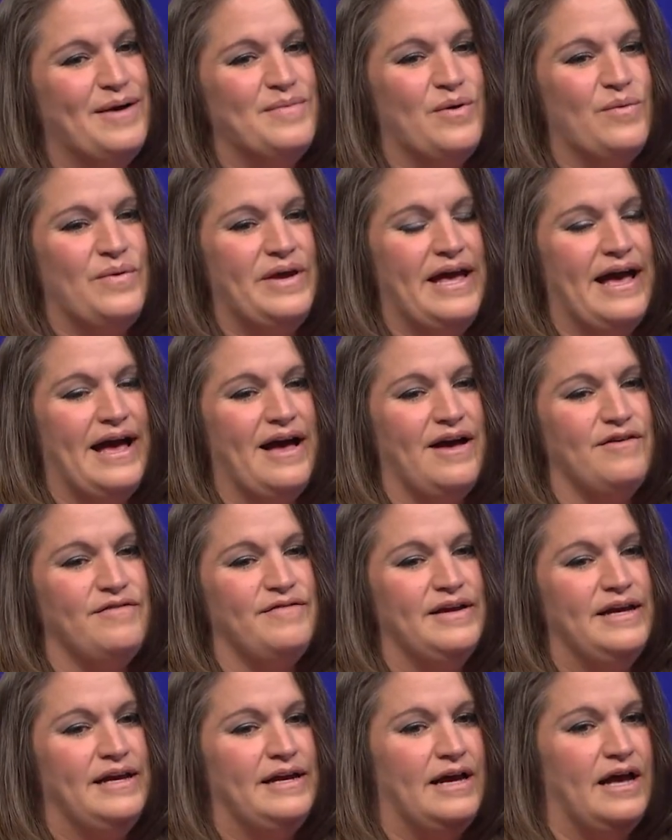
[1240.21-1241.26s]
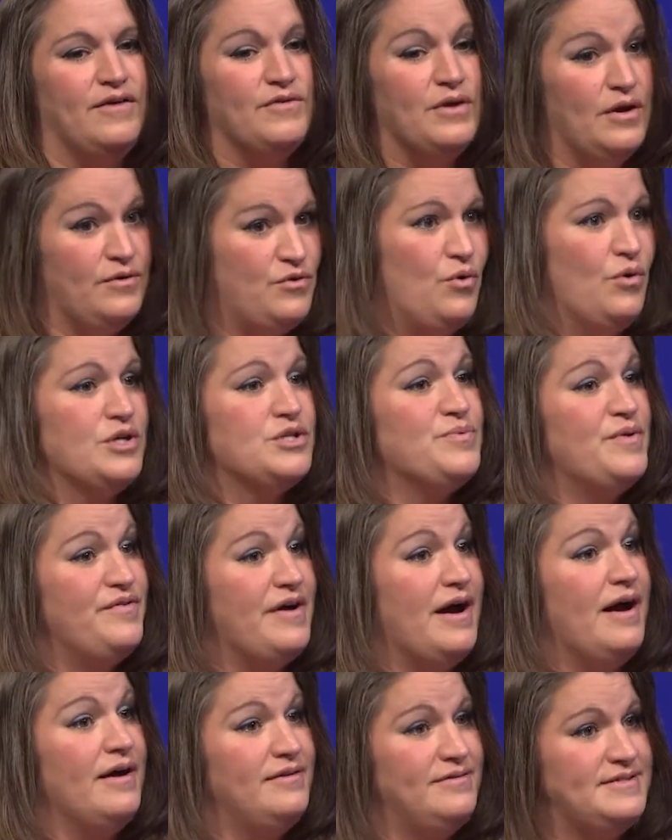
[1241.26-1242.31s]
We have, of course, we've
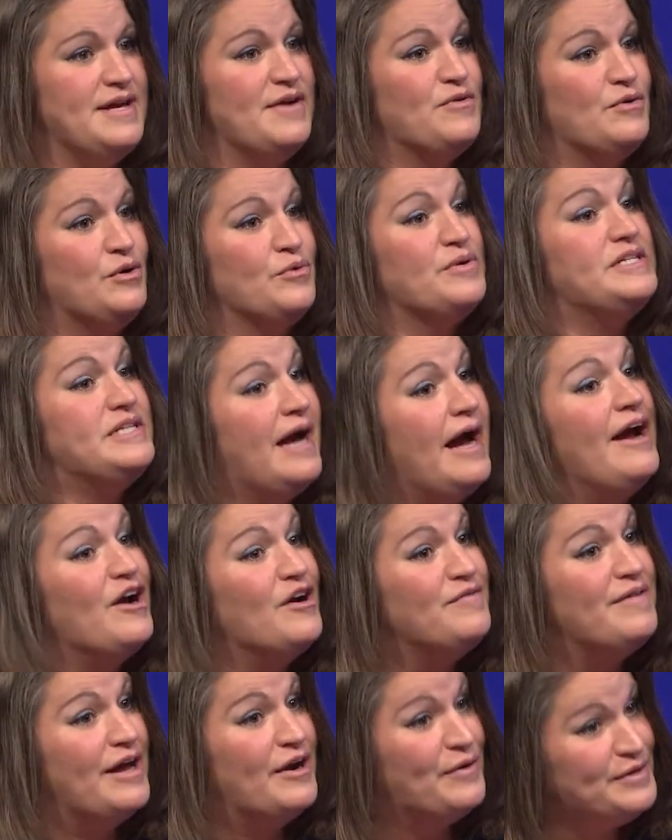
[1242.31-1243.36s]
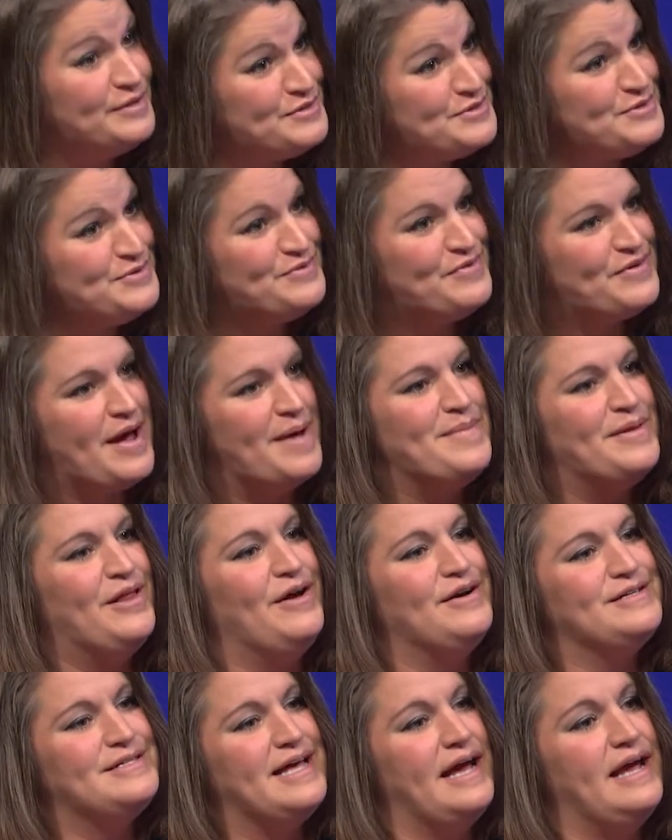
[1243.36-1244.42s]
got several retired veterans who've come
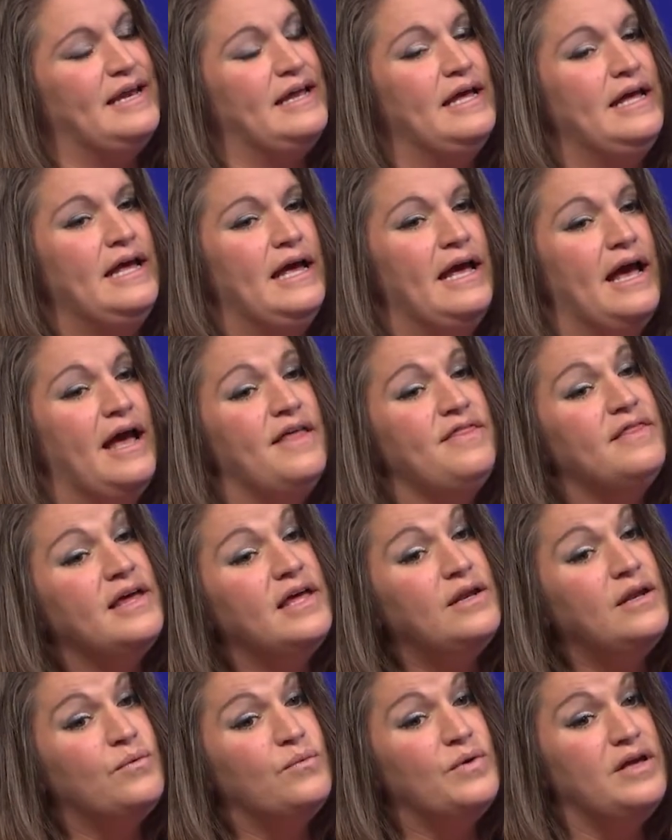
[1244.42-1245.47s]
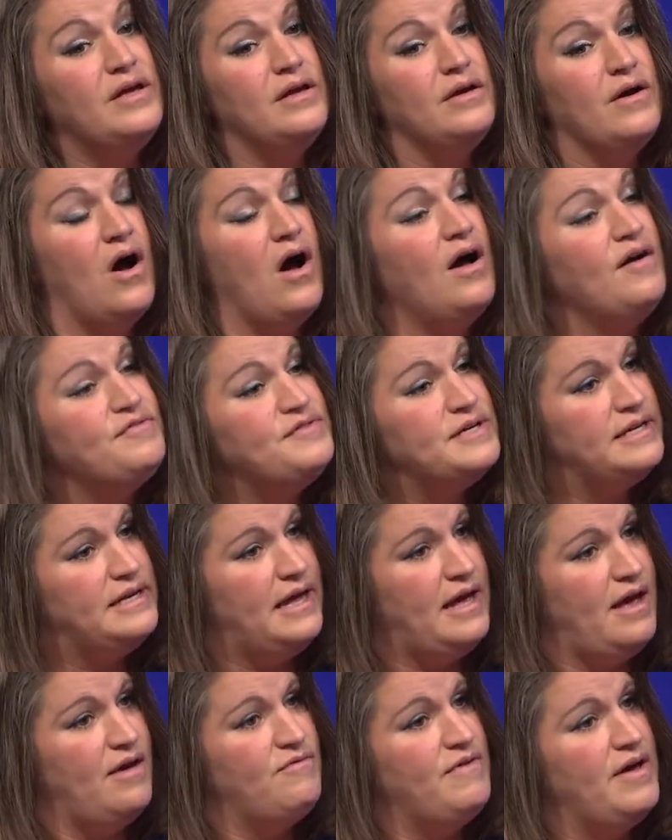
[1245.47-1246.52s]
alongside, and then we often
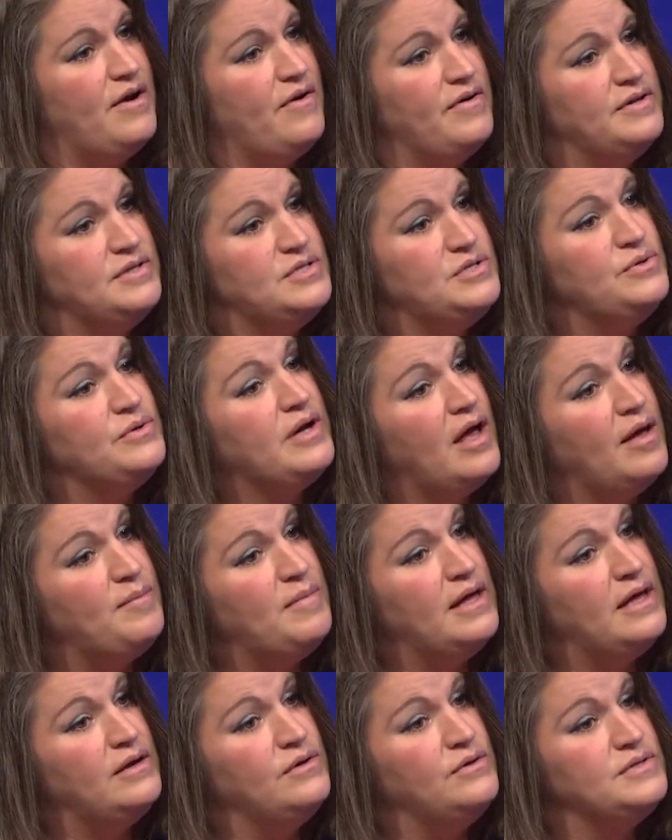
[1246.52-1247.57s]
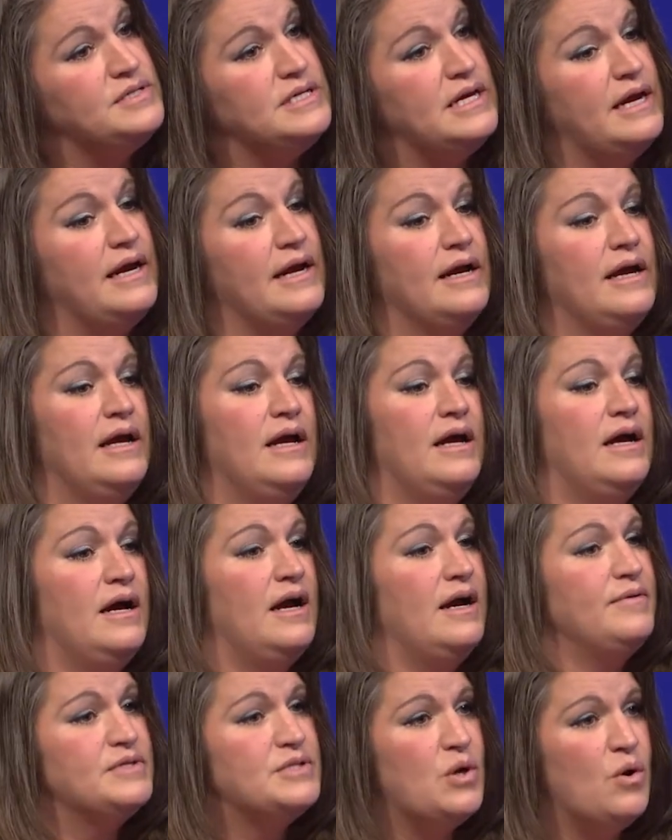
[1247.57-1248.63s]
have veterans who come in who say,
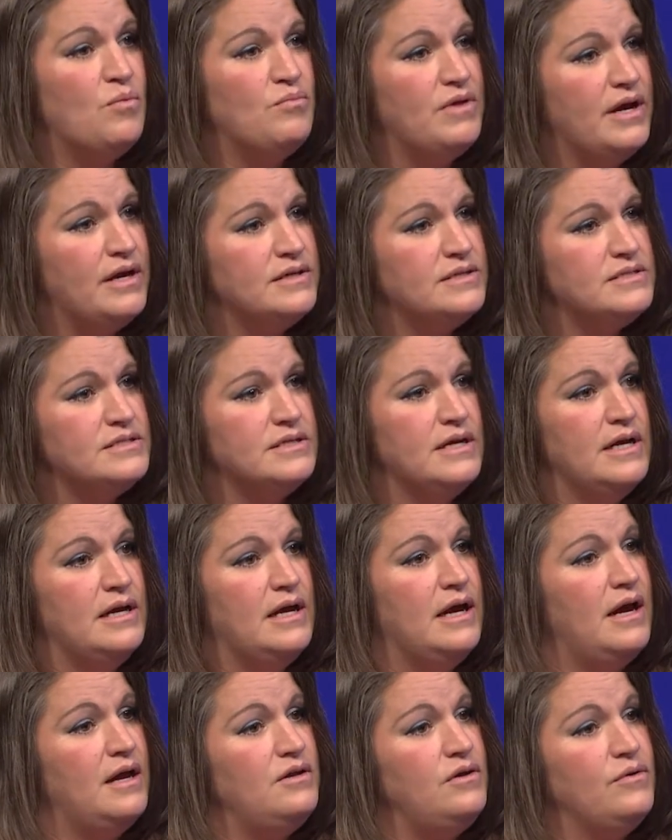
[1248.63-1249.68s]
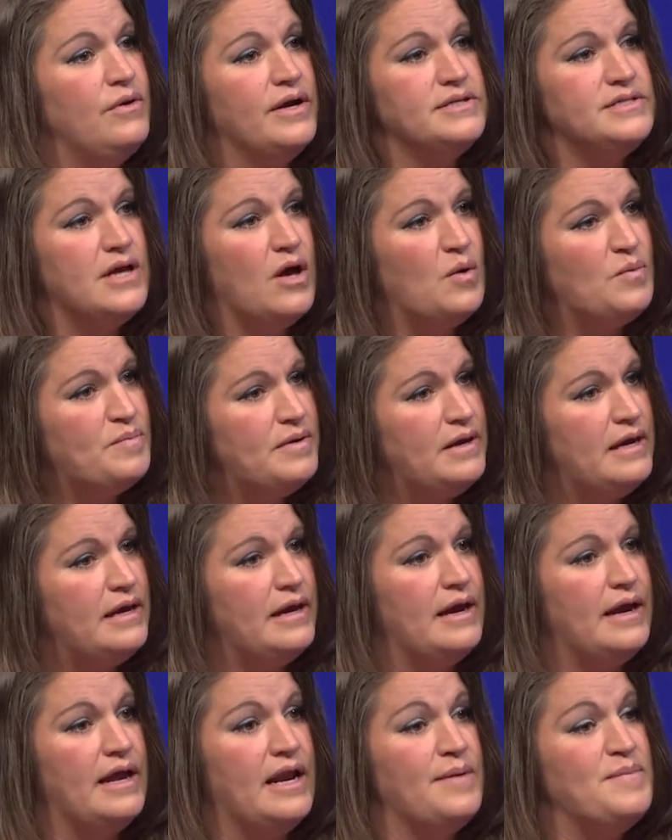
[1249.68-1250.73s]
I was homeless and you guys helped
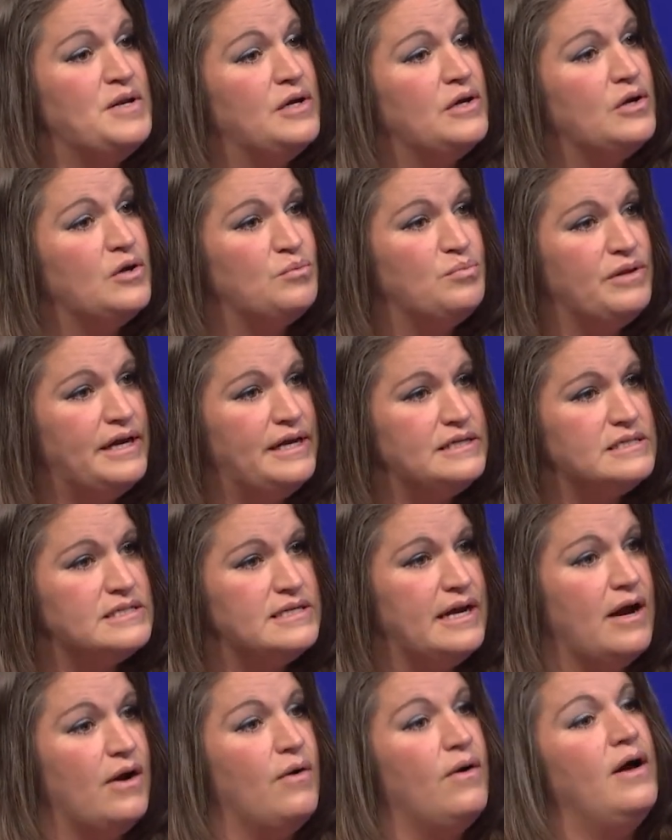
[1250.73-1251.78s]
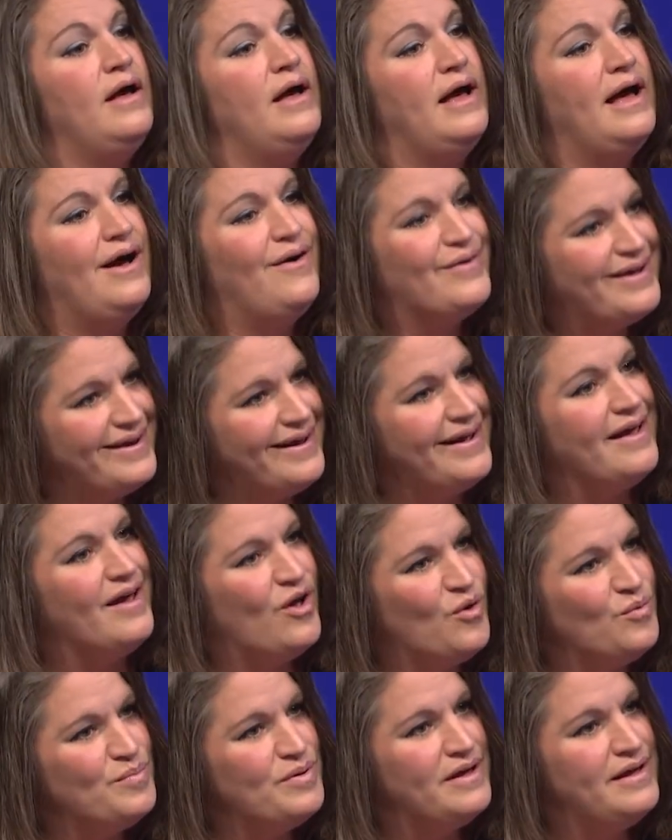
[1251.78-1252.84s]
me and I'm in a good place now. How can I
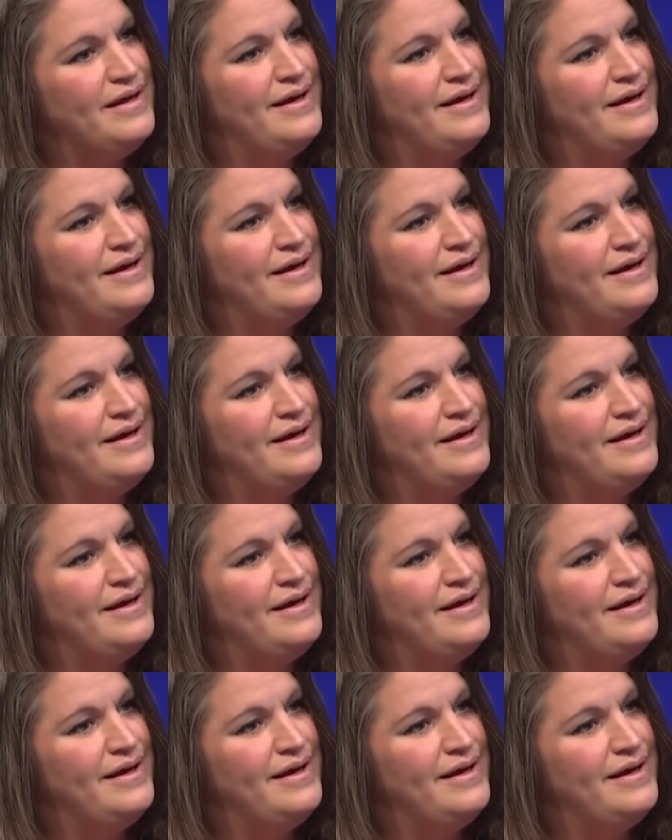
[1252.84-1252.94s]
help?